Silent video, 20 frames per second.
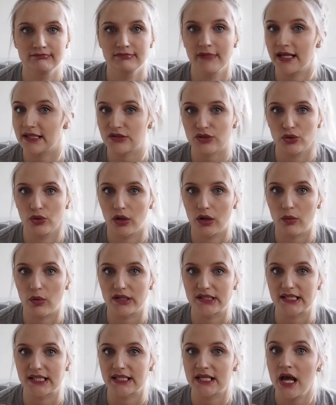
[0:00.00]
That's all I
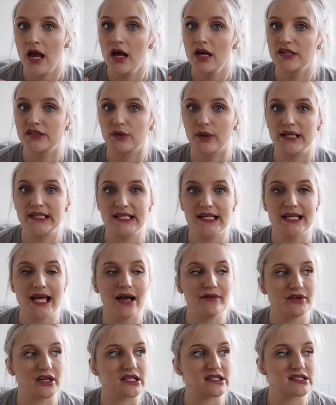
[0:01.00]
wanted. So I did
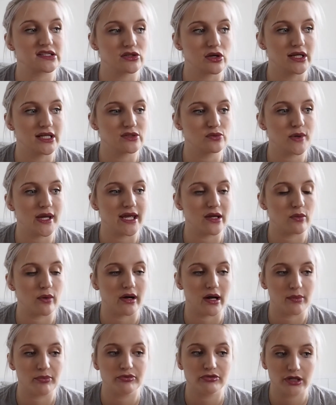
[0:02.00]
have like a solid week
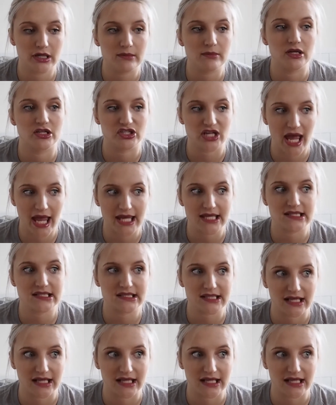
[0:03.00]
where I pretty much ate